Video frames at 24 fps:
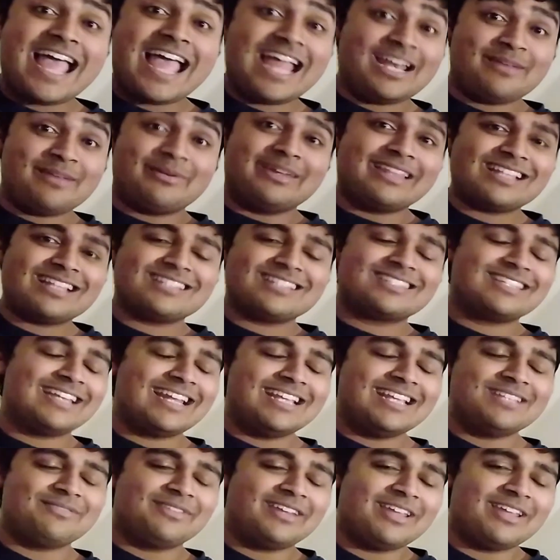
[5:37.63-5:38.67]
Anyway, that's
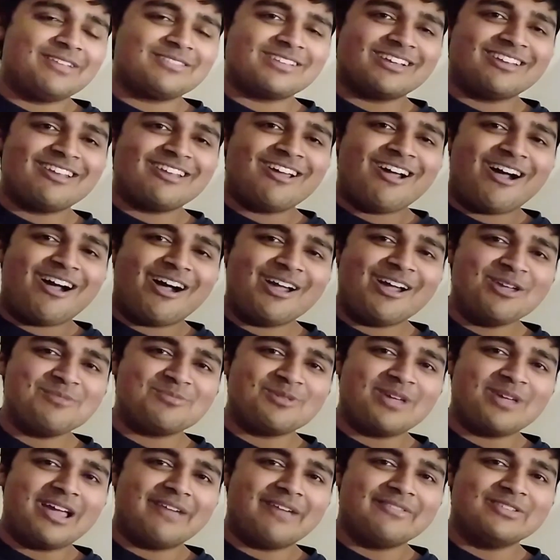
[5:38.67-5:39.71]
today's video done. I
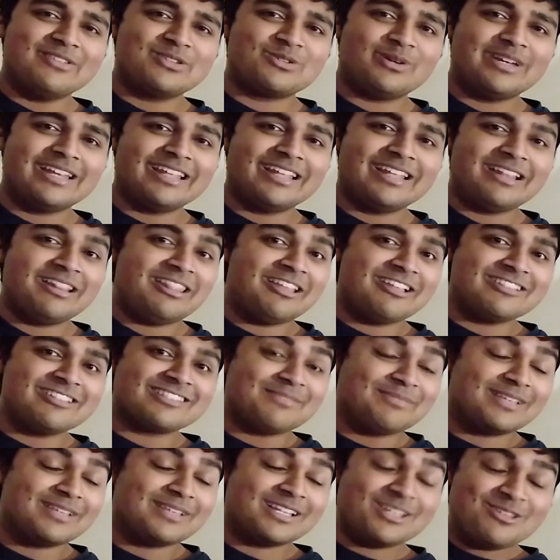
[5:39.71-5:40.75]
hope you have enjoyed it, learned
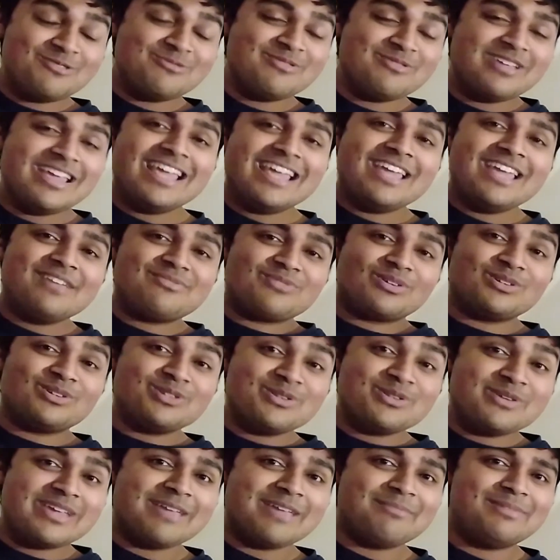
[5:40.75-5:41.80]
something new. If you are
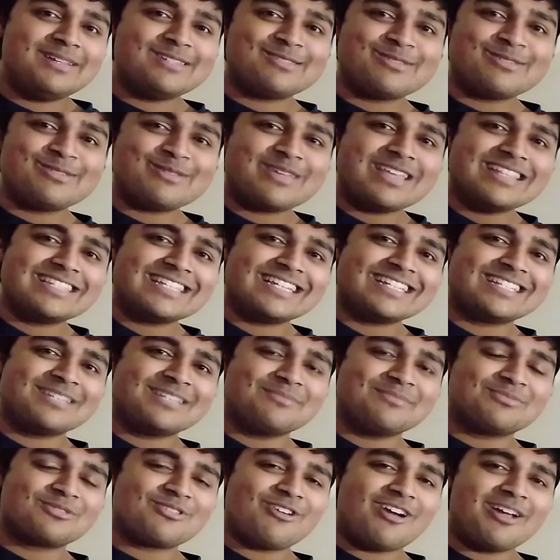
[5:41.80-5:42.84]
new here, please do consider
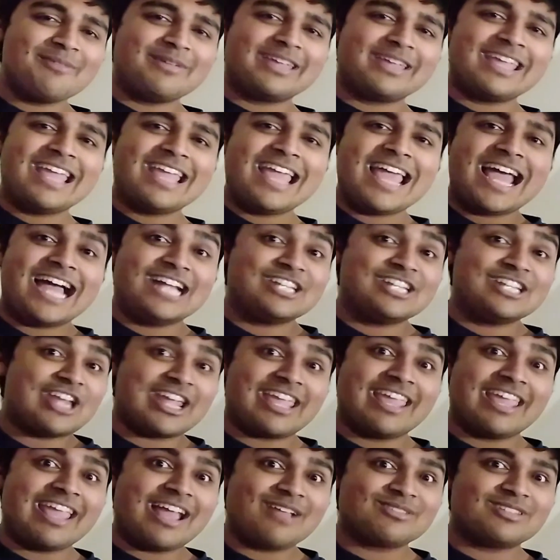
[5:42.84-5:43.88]
subscribing and
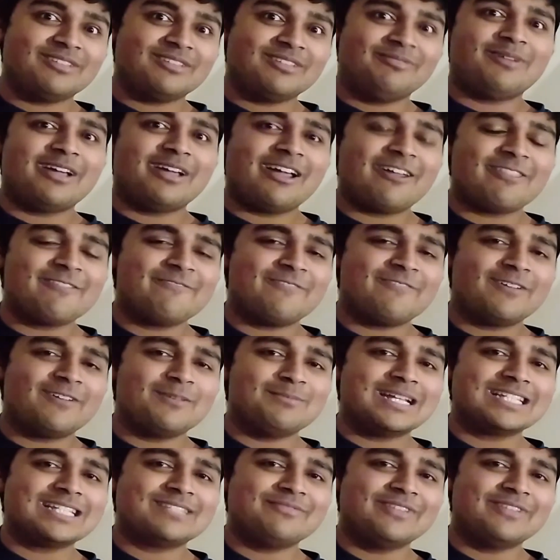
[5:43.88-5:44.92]
checking out some of my other fun
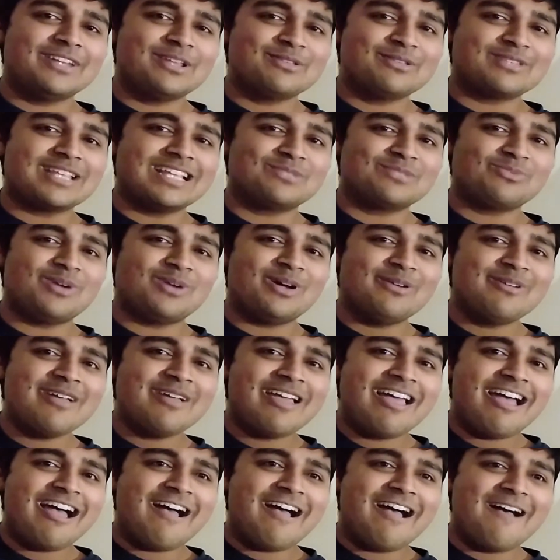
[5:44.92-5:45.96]
maths videos as well.
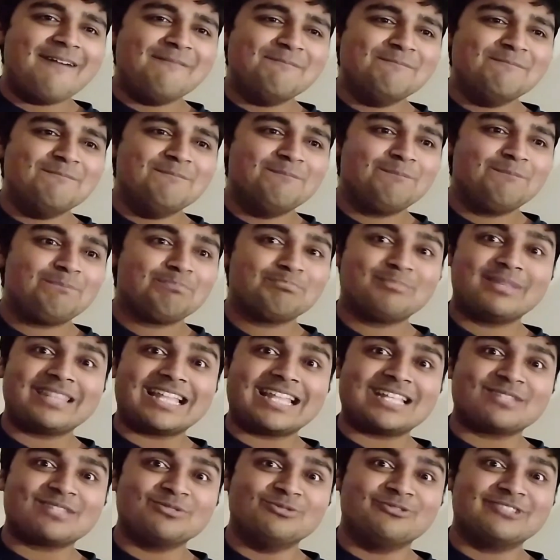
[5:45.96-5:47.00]
Um, but
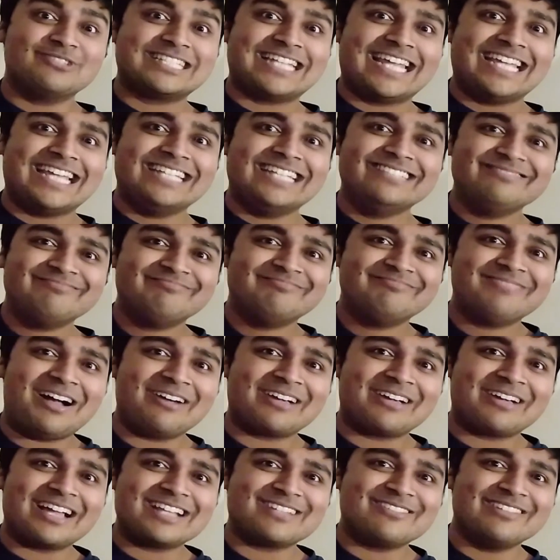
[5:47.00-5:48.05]
that's all for today.
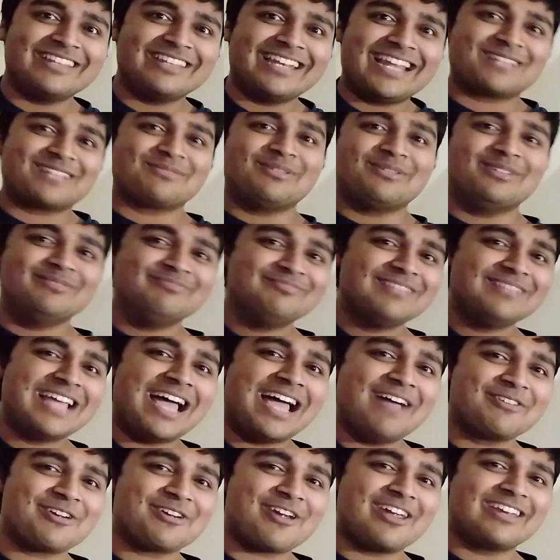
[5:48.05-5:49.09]
I'll catch you in the next one.
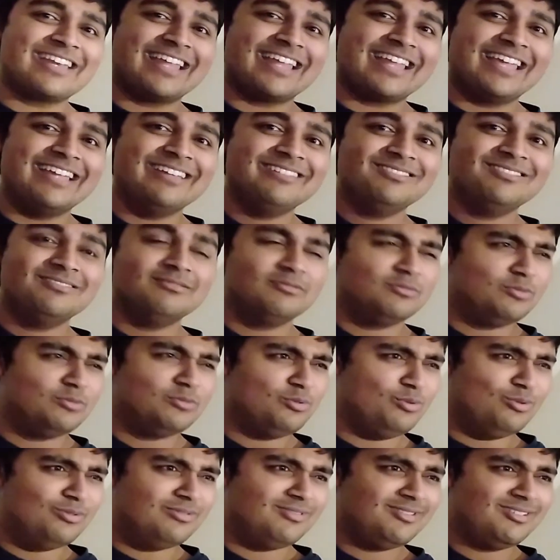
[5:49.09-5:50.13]
Have a great day.
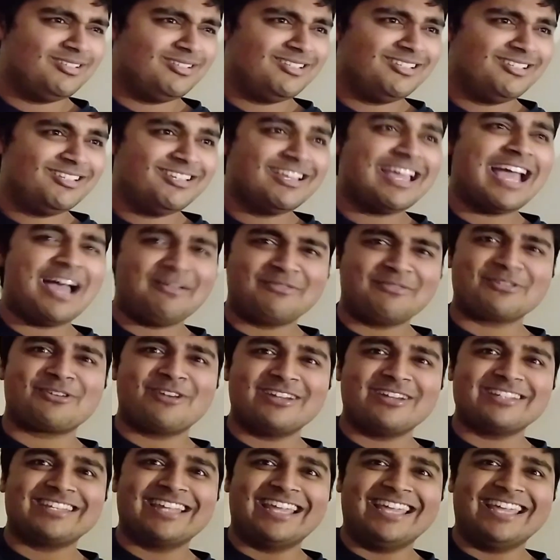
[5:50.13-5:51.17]
Ooh, have a
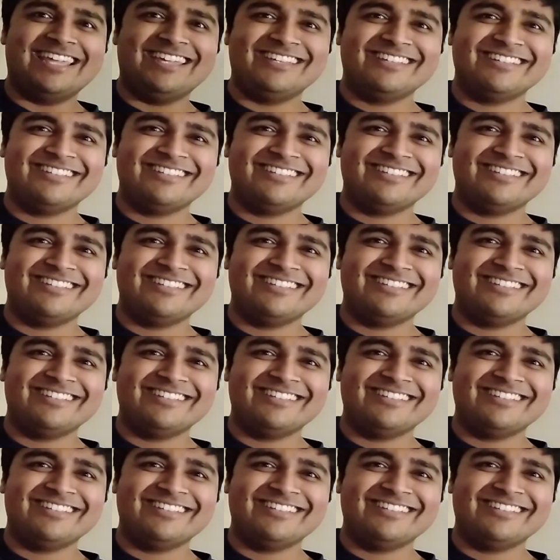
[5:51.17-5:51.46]
great day.